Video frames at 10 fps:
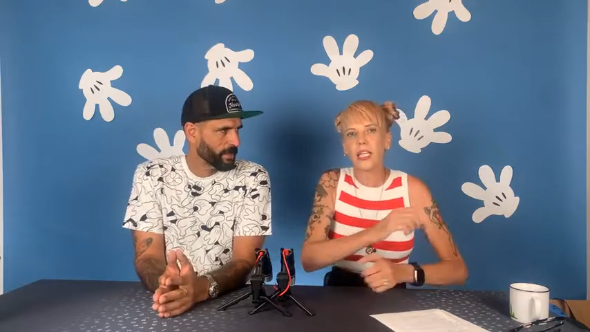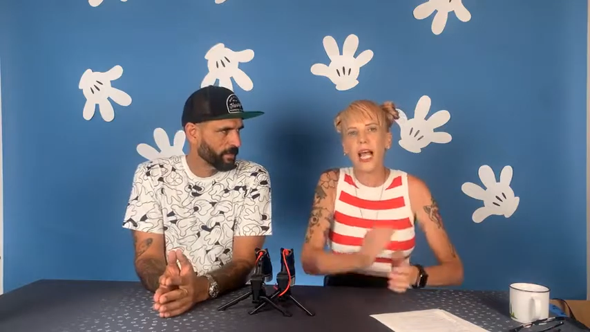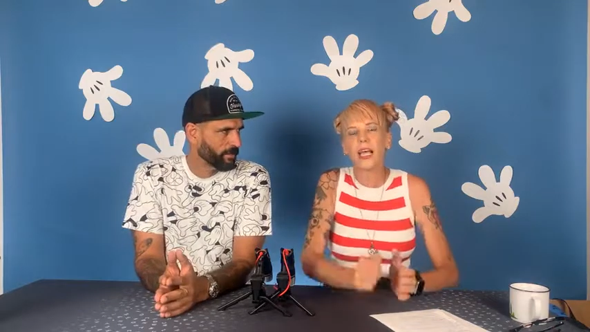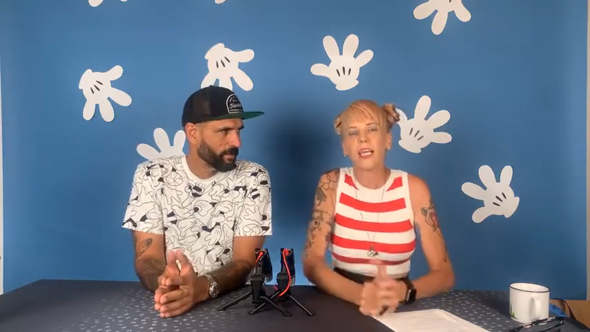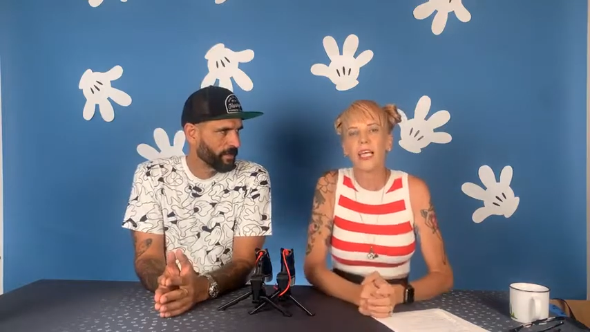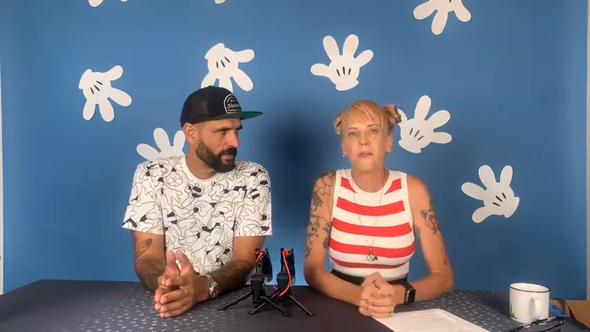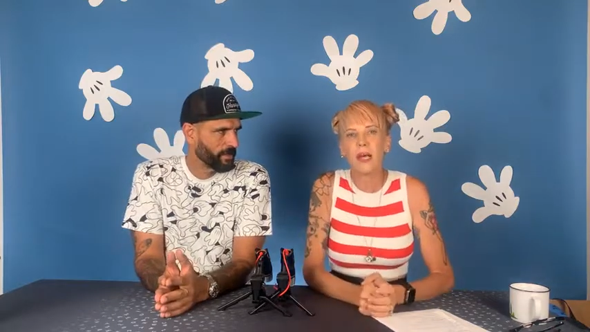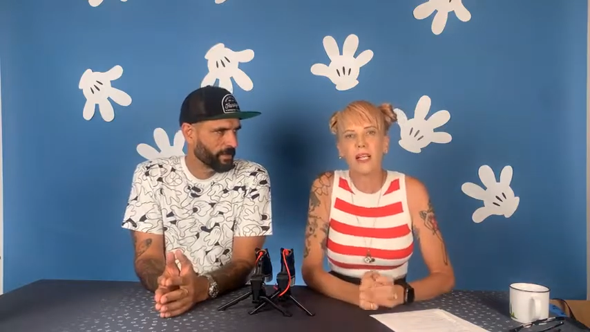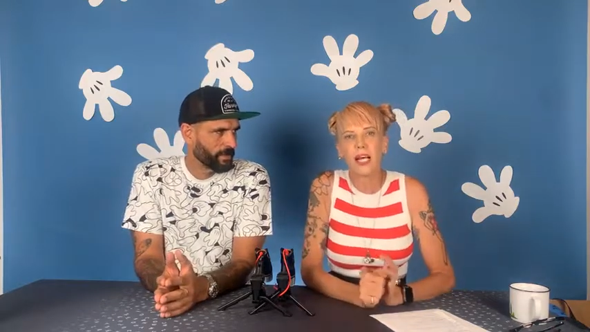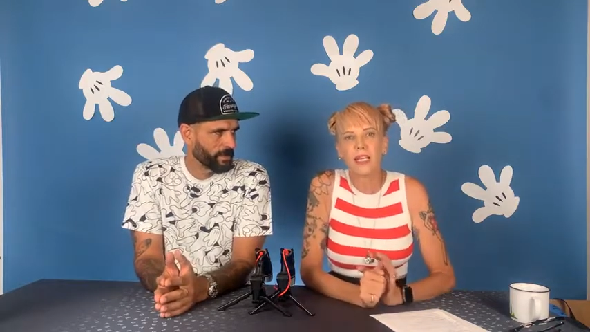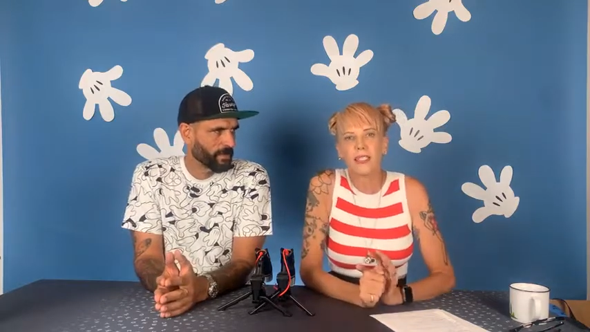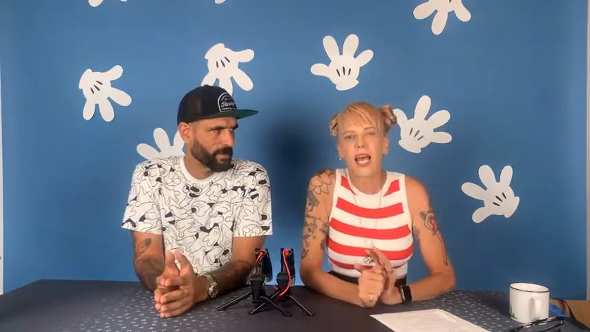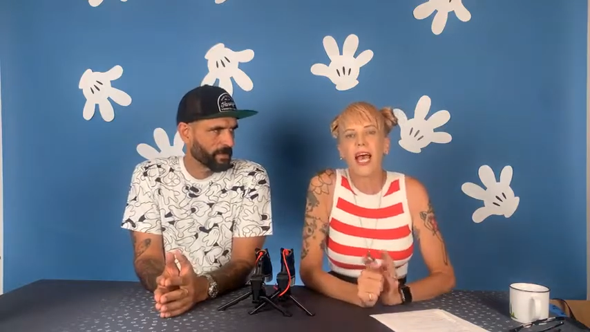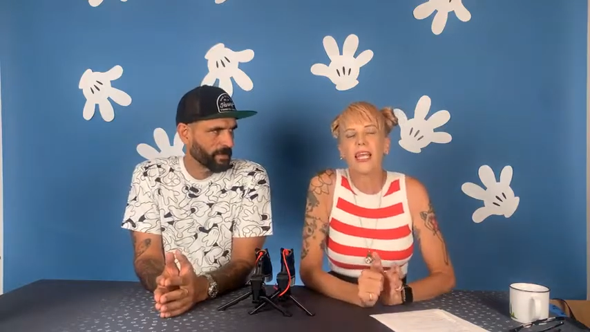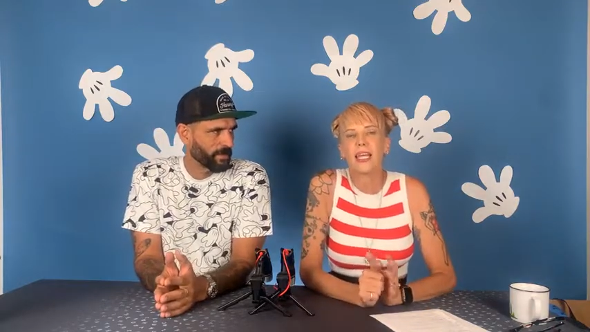Speaker 1: Yeah, email us
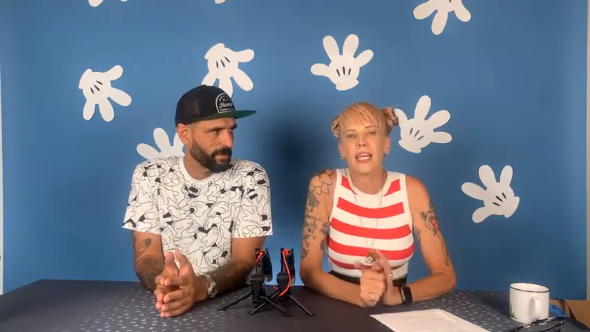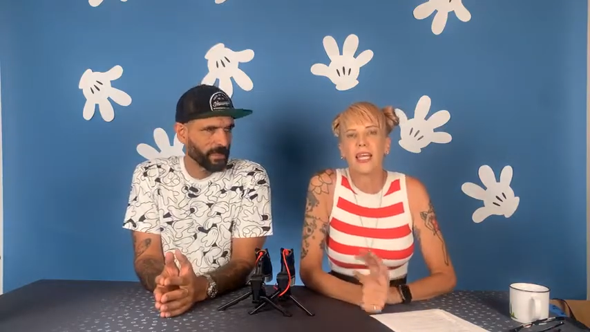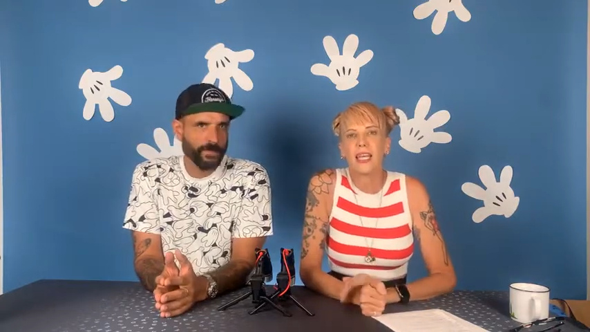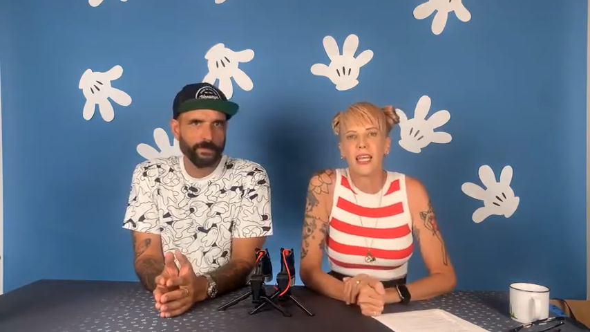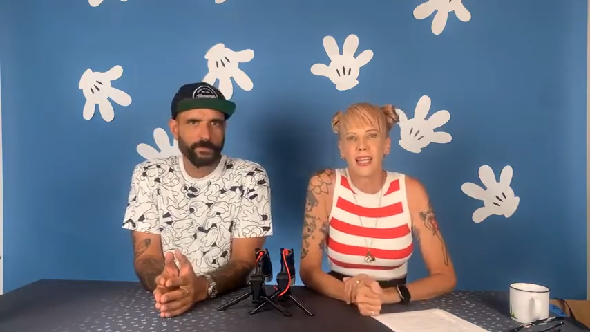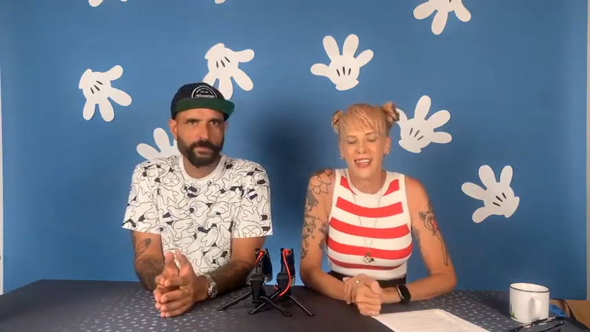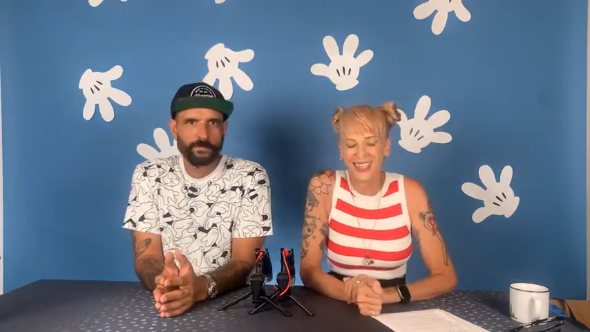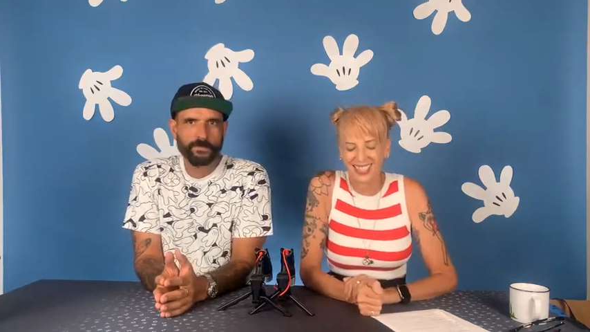at yeah.